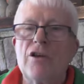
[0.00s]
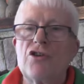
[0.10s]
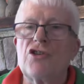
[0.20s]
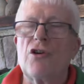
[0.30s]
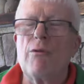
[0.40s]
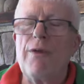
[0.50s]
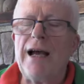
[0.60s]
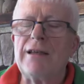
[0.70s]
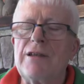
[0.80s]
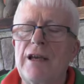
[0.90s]
So
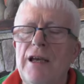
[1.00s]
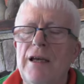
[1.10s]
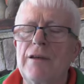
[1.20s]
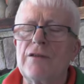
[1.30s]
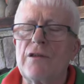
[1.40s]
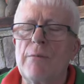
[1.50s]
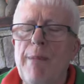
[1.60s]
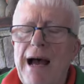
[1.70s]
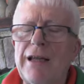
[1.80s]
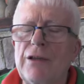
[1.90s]
that is the
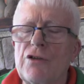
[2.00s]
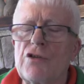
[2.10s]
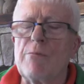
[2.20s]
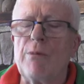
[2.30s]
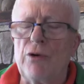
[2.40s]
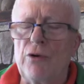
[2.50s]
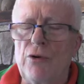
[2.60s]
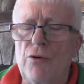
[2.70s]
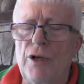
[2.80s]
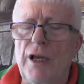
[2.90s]
man's
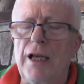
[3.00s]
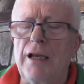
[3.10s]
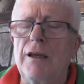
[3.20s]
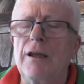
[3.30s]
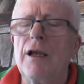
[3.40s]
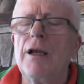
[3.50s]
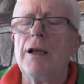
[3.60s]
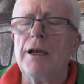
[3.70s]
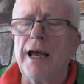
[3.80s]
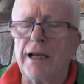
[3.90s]
moon in
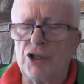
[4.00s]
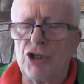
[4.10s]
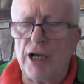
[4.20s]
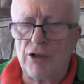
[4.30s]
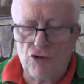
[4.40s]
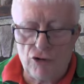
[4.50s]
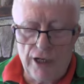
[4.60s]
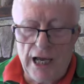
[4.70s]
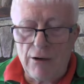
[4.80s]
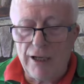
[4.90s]
nakshatra.
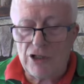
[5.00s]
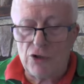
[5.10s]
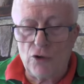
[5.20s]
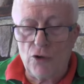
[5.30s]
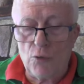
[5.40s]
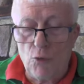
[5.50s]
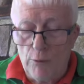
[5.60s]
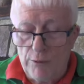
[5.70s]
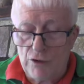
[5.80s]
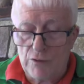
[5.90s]
Now let's look at the
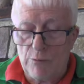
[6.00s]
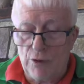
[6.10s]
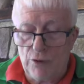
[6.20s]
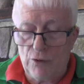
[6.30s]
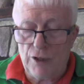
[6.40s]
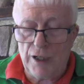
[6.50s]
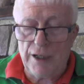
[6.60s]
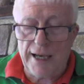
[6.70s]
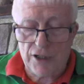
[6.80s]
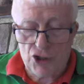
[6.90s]
woman's moon
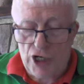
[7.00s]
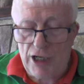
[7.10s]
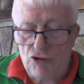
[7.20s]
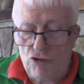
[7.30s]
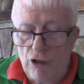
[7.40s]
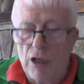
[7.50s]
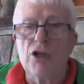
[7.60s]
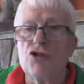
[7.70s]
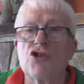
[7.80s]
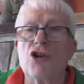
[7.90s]
in nakshatra.
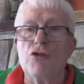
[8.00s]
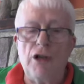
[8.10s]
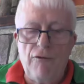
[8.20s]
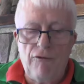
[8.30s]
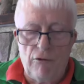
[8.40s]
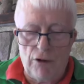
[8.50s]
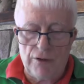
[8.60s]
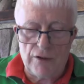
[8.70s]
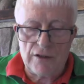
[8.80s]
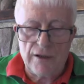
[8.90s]
So
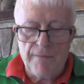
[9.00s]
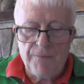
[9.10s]
different.